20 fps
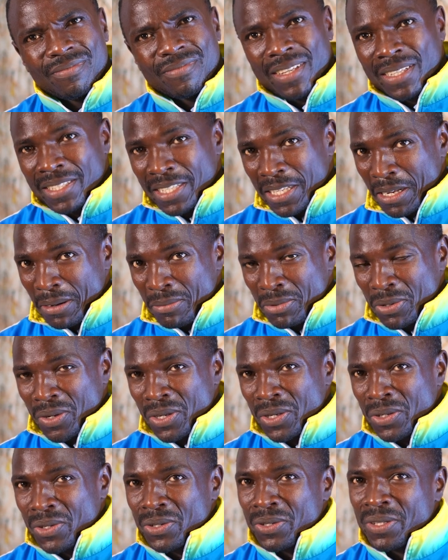I think I'm
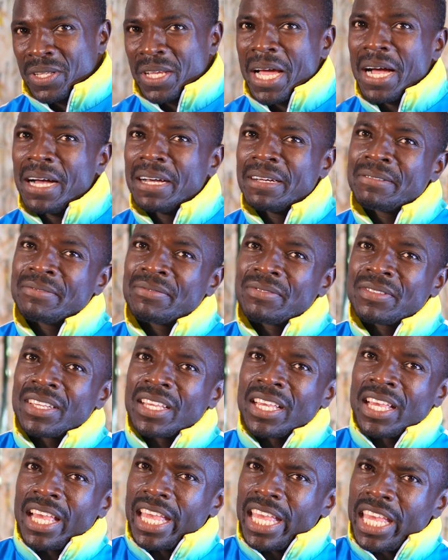talking to you there.
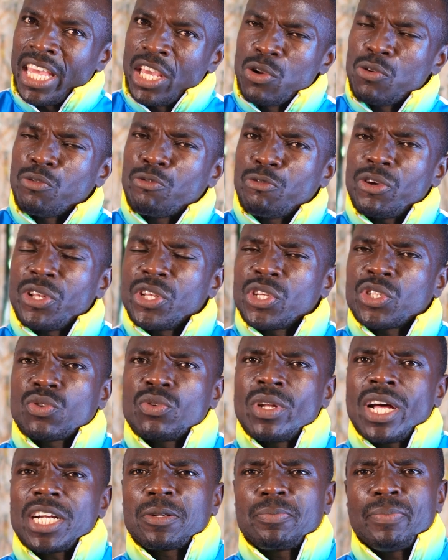Ill feelings
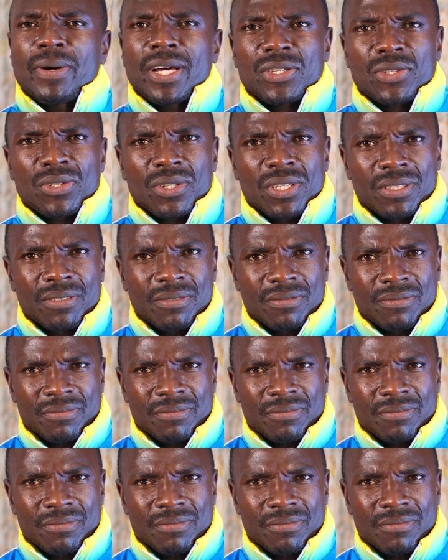to that person.